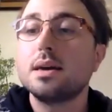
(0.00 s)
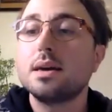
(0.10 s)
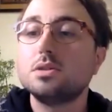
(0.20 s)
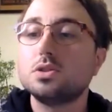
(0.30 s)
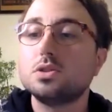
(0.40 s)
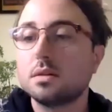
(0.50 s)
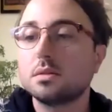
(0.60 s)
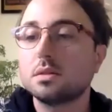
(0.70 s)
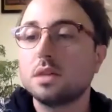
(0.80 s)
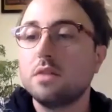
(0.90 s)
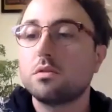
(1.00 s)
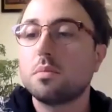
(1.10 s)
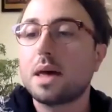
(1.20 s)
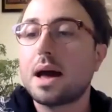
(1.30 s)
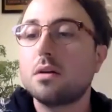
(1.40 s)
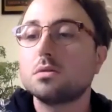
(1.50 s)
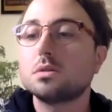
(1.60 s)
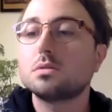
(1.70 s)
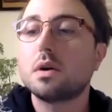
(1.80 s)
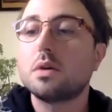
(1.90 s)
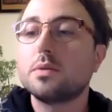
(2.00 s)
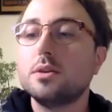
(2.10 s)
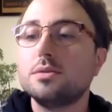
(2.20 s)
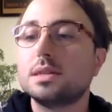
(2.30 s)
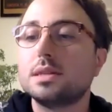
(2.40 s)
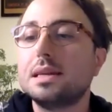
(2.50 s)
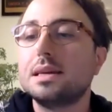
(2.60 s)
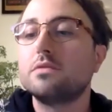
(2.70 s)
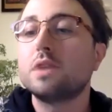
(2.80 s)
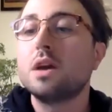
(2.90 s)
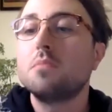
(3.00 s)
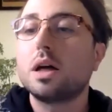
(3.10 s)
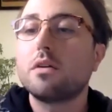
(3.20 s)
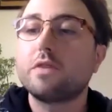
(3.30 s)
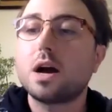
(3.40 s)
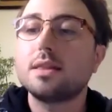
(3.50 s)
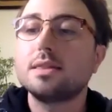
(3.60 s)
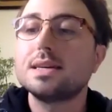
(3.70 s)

He's sure we brought it with us from the house where we used to live,